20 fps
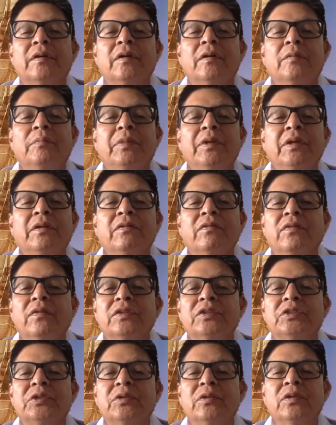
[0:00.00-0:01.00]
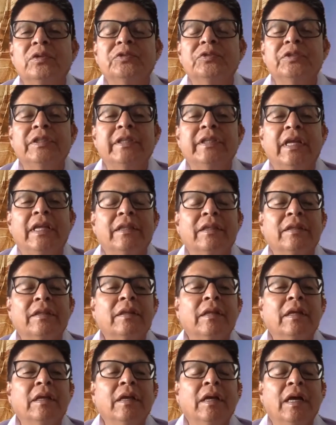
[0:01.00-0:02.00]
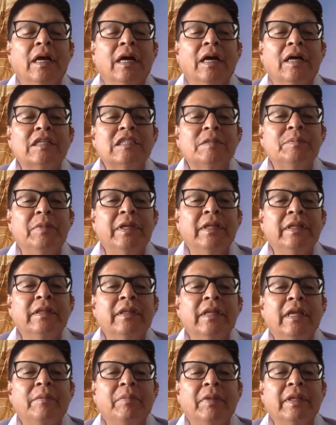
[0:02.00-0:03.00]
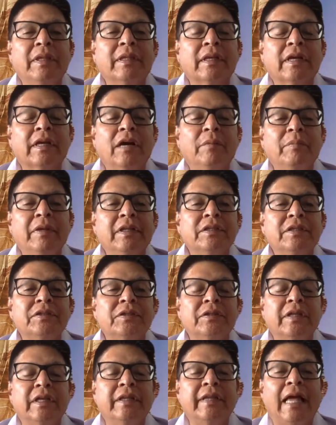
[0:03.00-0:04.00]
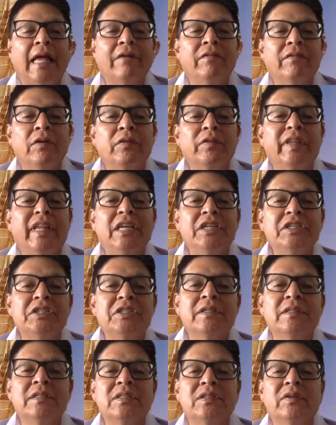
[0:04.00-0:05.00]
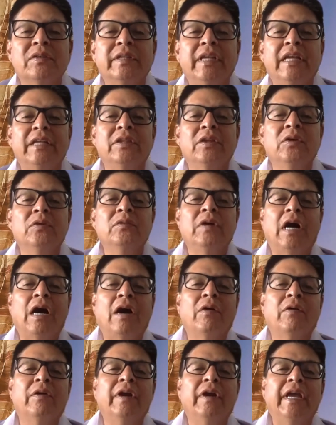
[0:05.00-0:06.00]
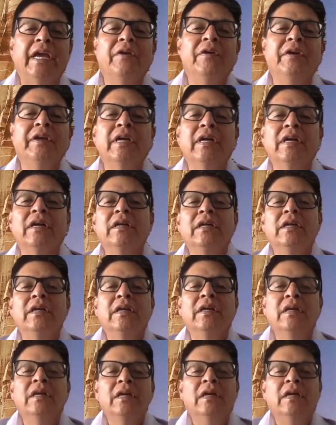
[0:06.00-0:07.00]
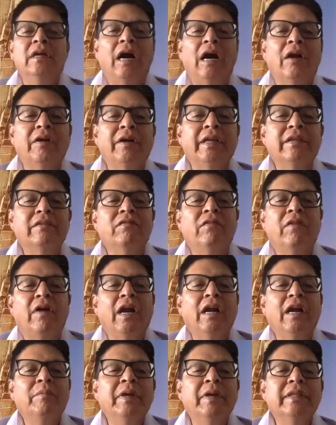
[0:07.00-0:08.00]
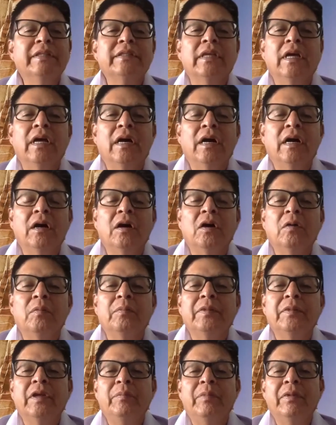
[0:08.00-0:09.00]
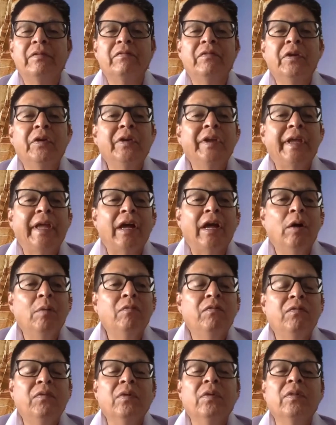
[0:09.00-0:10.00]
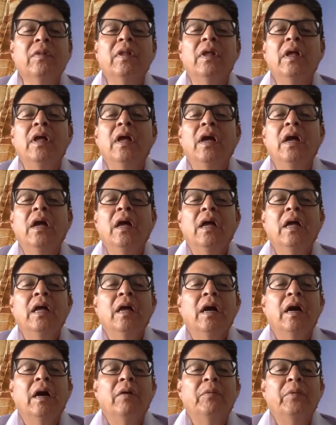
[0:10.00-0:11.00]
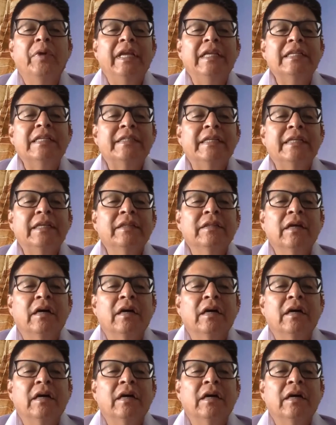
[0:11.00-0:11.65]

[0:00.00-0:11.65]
beautiful children and husband. They've been coming to the Navajo Nation, so they know our area, our environment. They've been very helpful raising